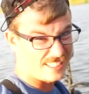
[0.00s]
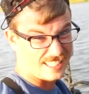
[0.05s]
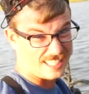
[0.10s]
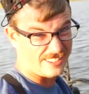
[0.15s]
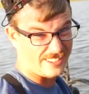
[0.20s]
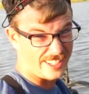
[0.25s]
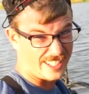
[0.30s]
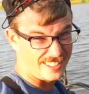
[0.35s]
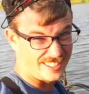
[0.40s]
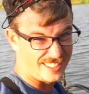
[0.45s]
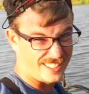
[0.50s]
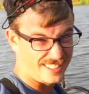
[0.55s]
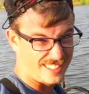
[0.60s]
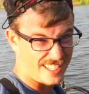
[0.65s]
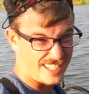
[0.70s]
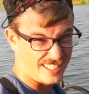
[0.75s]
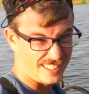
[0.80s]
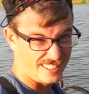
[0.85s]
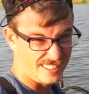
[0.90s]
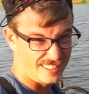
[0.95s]
Cloud nine C
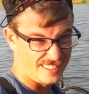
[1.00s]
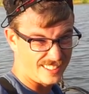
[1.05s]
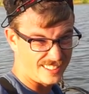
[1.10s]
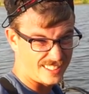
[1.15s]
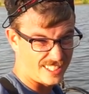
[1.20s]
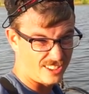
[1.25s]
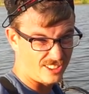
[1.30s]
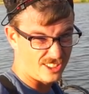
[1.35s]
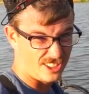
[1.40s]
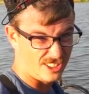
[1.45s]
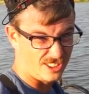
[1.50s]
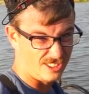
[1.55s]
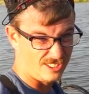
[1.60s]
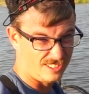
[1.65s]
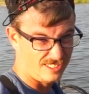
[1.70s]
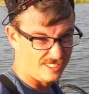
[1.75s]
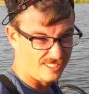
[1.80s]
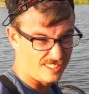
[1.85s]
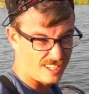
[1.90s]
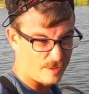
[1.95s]
ten. Discount code
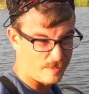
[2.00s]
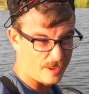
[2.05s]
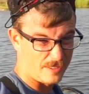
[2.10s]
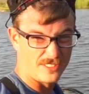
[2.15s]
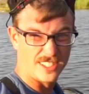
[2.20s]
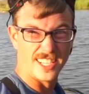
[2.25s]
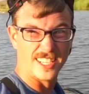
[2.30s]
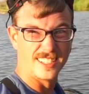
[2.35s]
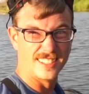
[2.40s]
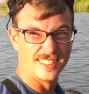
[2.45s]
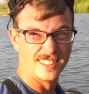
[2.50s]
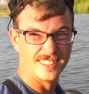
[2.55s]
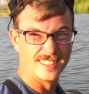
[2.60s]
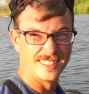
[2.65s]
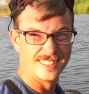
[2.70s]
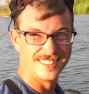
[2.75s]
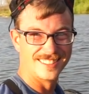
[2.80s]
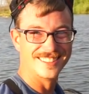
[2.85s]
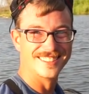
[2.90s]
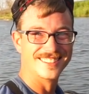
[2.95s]
MF ten.
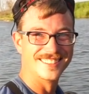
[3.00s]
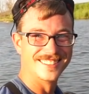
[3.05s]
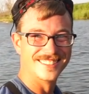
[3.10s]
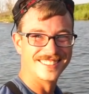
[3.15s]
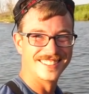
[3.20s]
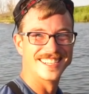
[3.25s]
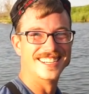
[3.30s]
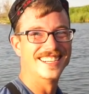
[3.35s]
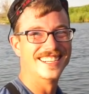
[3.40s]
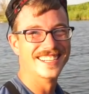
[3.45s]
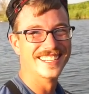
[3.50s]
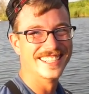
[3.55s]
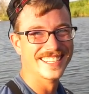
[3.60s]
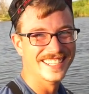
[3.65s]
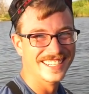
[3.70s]
Yeah, MF ten.